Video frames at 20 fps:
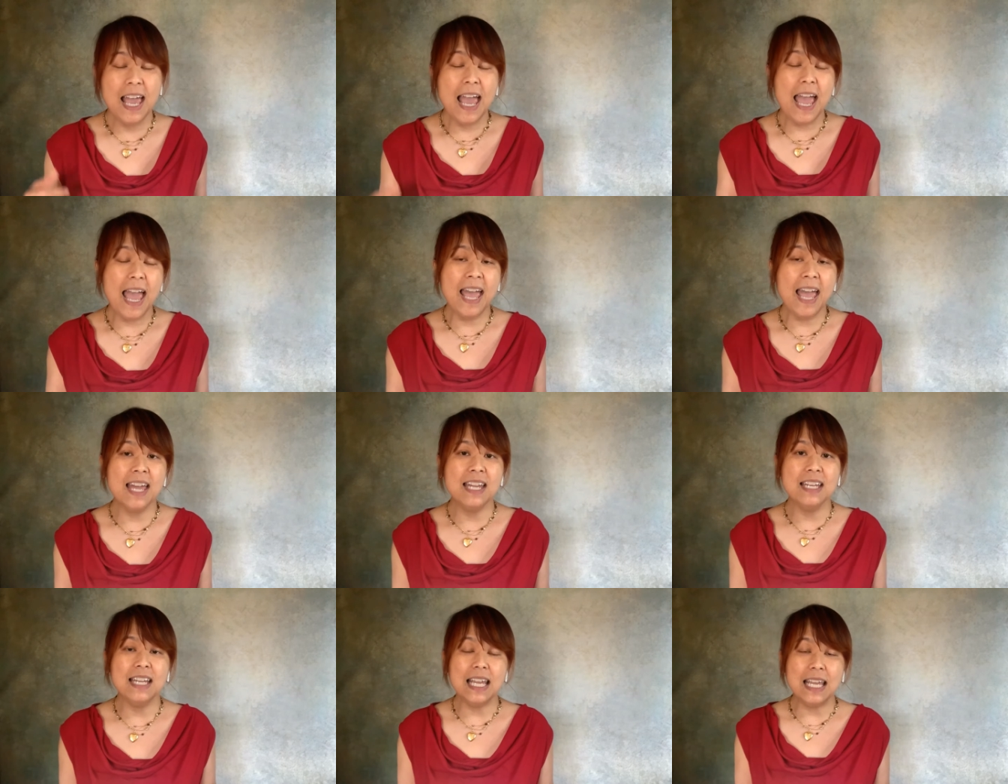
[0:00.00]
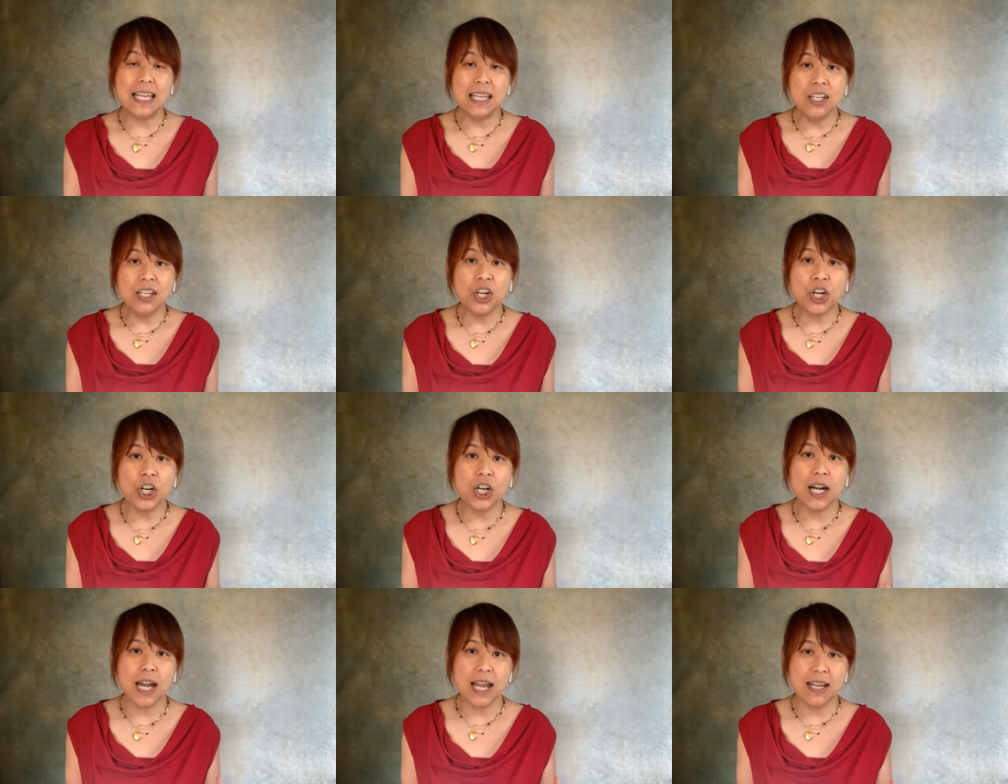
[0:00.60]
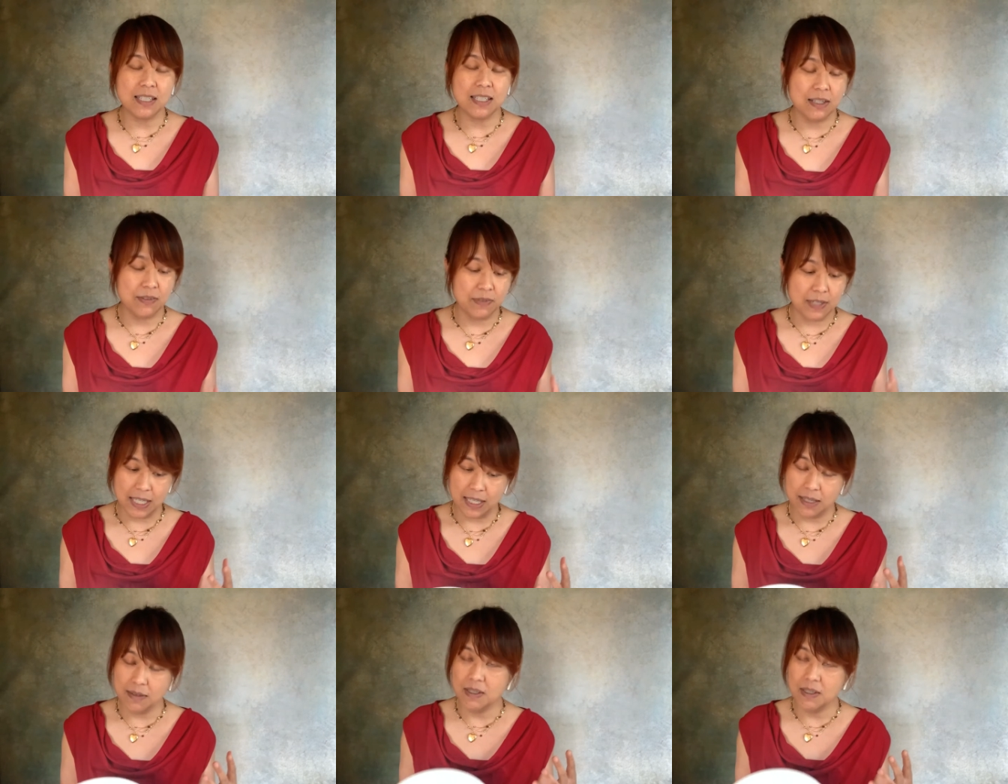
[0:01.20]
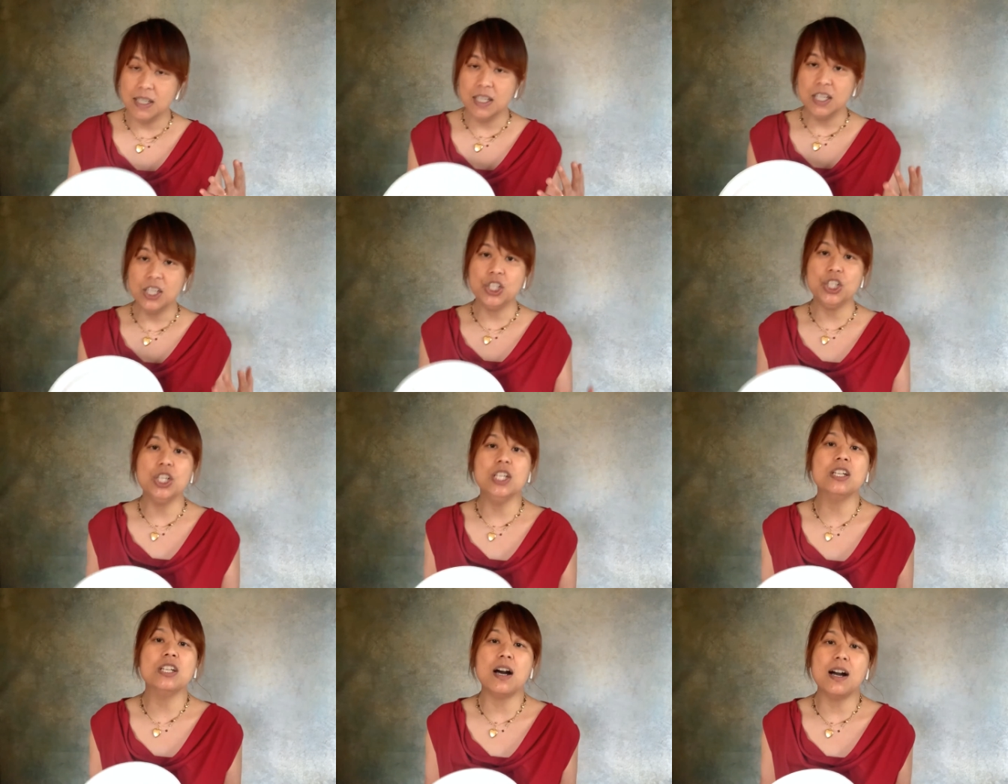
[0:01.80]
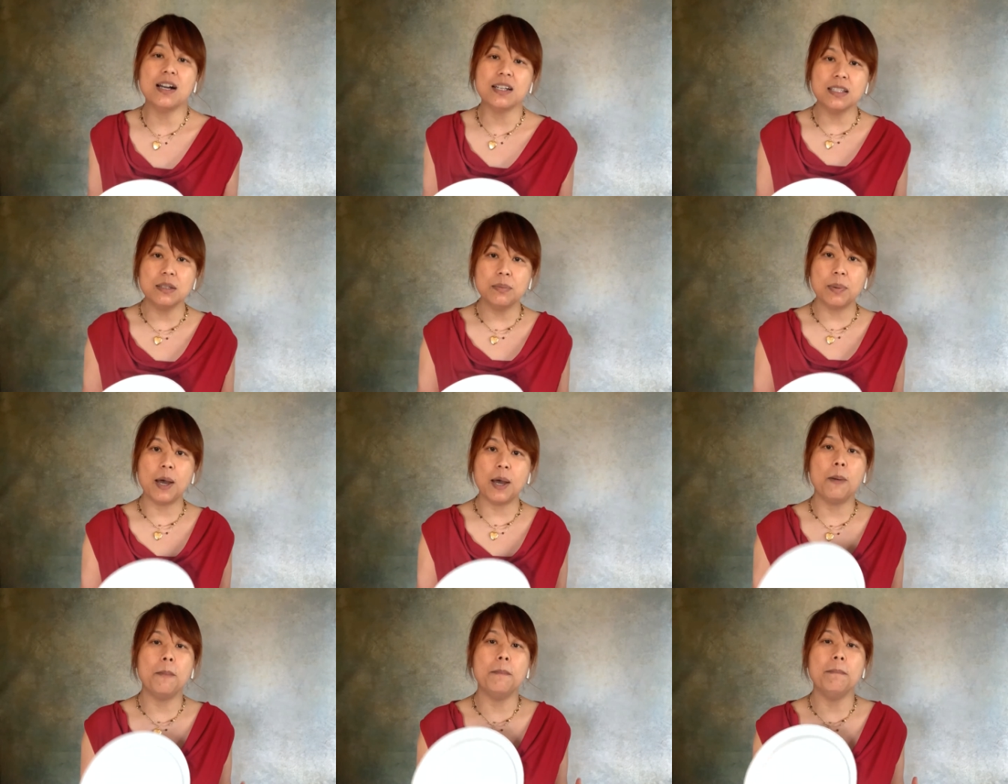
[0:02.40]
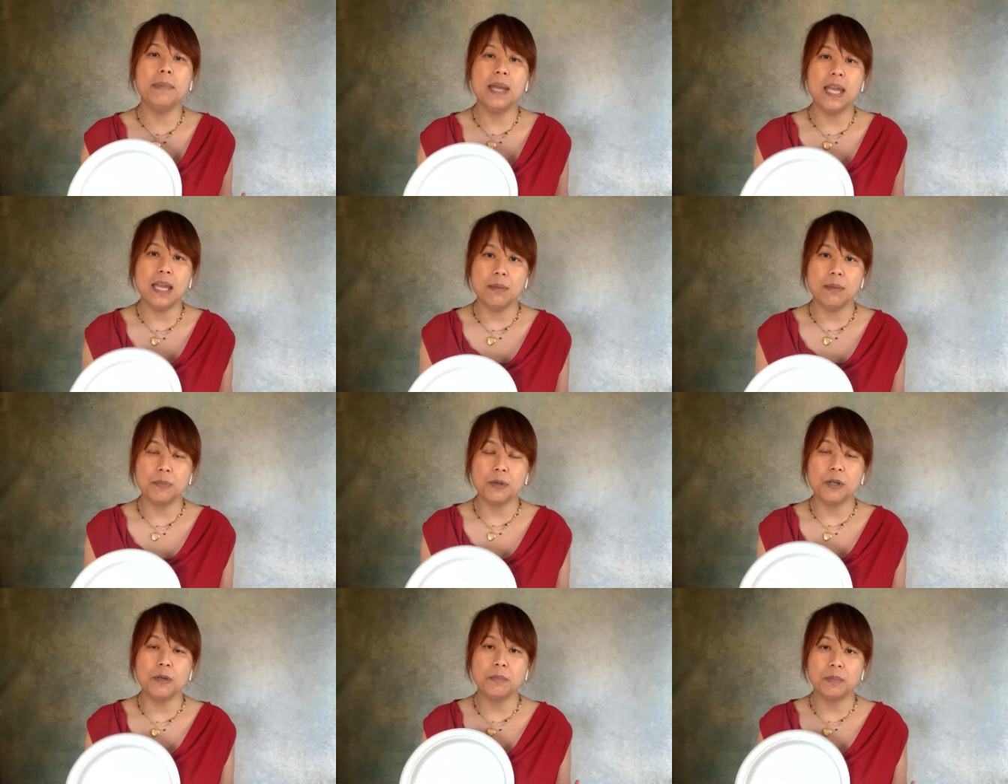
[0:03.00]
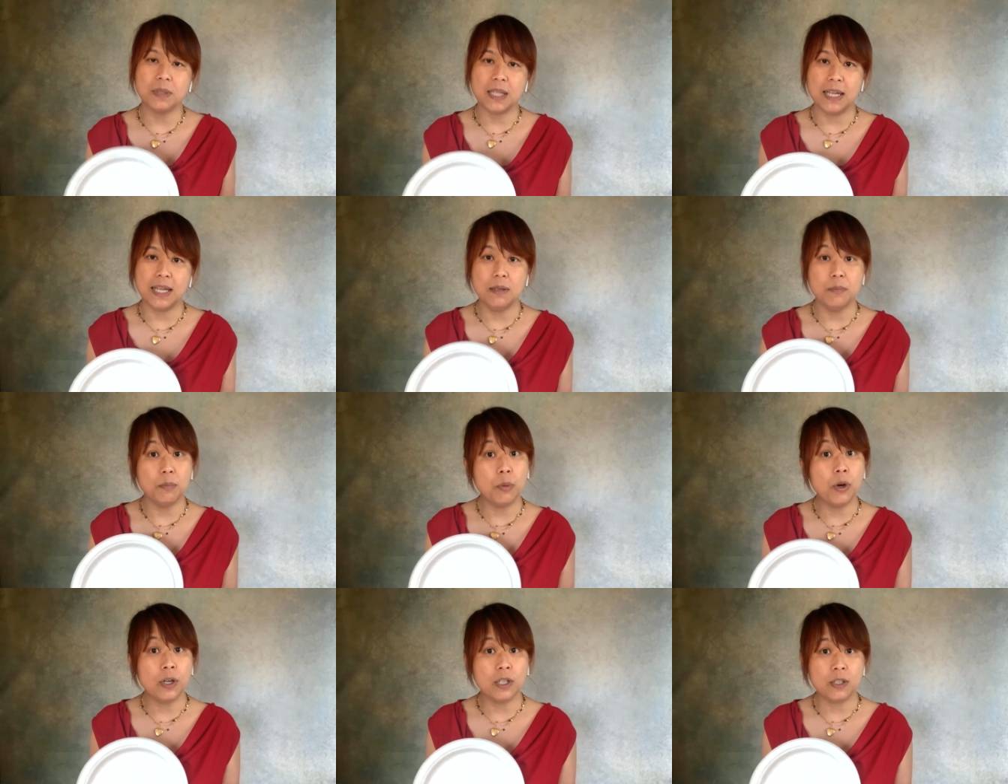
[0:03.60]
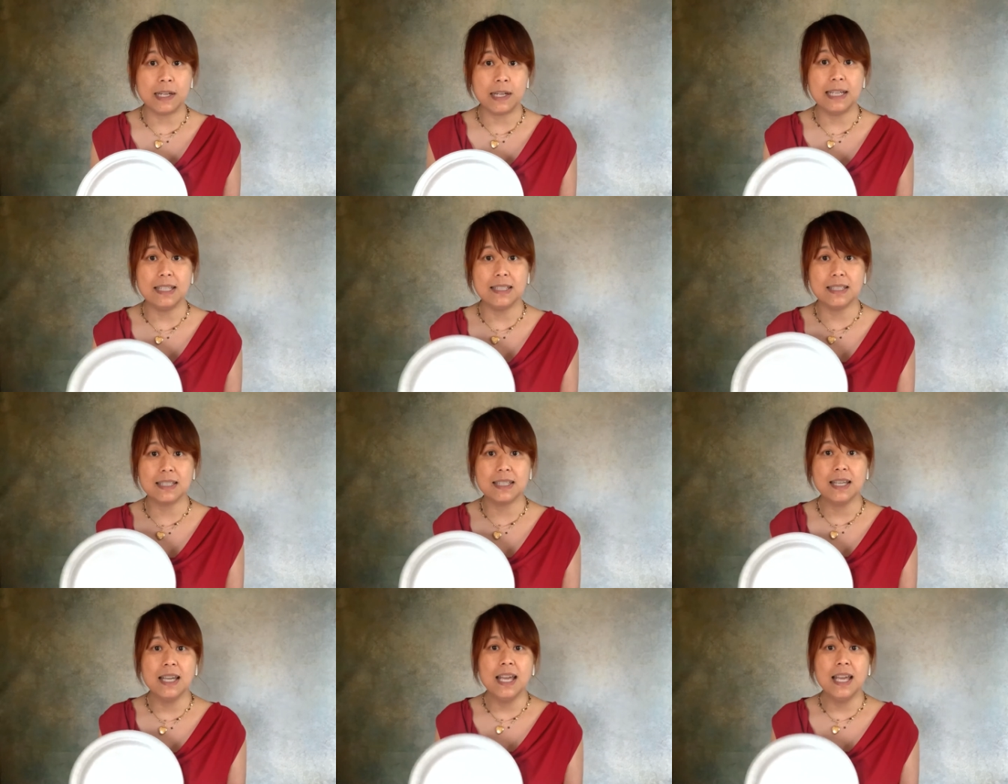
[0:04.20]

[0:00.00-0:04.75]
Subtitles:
And in her activity, she talks about paper plate portraits.